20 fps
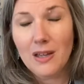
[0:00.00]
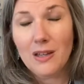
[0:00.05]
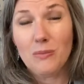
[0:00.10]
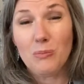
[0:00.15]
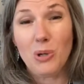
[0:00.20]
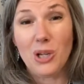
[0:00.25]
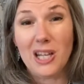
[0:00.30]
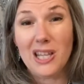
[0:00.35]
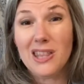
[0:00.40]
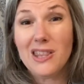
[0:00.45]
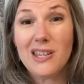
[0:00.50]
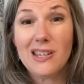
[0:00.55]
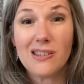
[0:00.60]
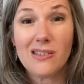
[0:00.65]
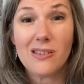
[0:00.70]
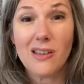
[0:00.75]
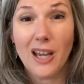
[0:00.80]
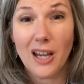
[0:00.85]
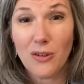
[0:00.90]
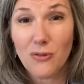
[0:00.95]
But in this
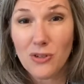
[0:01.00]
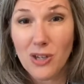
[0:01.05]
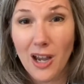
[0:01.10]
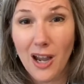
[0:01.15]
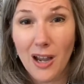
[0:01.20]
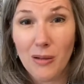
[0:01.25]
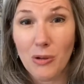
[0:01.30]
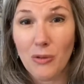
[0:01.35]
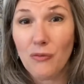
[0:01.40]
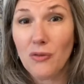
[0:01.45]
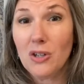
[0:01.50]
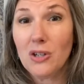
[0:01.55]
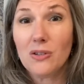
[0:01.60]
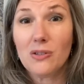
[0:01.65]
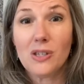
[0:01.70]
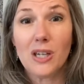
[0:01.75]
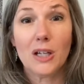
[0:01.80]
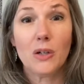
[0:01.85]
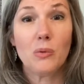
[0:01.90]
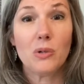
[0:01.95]
lifetime, it feels
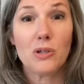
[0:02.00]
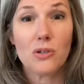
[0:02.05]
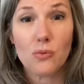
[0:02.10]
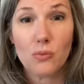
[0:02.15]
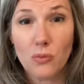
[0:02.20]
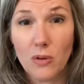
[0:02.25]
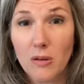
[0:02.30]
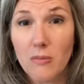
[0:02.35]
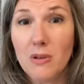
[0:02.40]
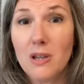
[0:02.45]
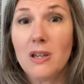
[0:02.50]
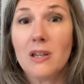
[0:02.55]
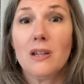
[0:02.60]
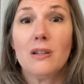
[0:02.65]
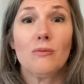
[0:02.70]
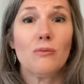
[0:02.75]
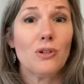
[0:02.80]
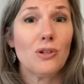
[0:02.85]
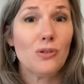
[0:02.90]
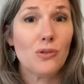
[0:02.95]
like we're swimming
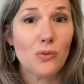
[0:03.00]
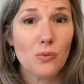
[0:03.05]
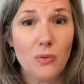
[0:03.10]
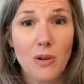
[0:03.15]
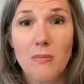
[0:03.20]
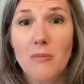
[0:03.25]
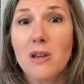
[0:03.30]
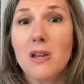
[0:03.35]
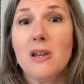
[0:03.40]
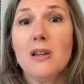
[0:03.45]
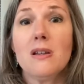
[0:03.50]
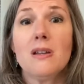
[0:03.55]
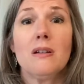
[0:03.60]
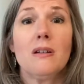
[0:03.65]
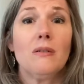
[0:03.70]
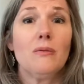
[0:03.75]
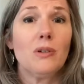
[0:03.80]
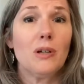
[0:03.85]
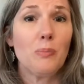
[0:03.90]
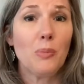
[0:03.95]
and we're swimming,
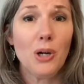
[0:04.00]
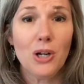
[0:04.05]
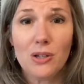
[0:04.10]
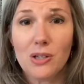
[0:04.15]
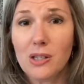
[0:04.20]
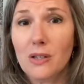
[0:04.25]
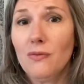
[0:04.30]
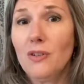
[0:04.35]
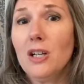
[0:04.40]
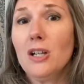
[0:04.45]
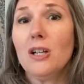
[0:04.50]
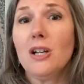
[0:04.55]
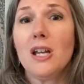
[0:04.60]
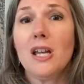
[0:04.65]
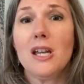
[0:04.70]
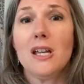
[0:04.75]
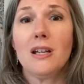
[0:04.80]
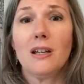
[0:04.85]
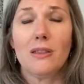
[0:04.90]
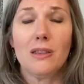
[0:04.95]
we're
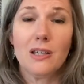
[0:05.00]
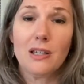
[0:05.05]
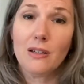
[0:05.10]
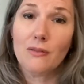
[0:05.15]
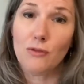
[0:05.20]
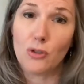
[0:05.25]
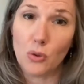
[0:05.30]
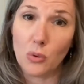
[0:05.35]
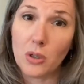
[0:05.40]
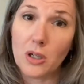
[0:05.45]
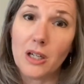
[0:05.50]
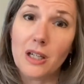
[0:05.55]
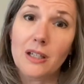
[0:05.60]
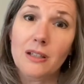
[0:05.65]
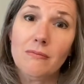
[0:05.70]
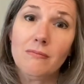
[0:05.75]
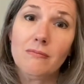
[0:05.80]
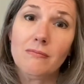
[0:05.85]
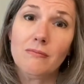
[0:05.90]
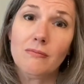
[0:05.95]
persevering. I think of
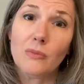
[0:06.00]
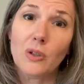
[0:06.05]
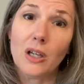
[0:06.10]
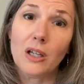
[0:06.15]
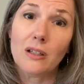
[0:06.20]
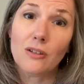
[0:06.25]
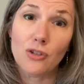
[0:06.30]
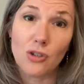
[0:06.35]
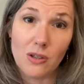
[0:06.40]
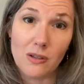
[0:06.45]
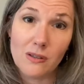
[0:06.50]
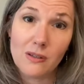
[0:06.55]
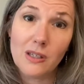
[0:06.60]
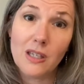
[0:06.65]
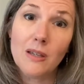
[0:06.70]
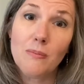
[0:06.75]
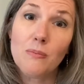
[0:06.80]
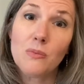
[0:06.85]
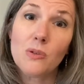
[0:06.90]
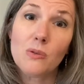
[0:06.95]
Dory, like, just
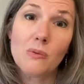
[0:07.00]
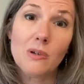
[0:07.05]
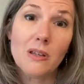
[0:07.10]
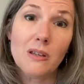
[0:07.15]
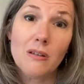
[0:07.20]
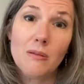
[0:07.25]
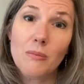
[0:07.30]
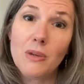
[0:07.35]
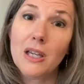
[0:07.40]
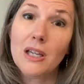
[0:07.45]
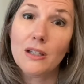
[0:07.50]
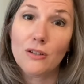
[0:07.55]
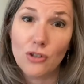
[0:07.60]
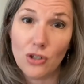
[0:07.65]
keep swimming.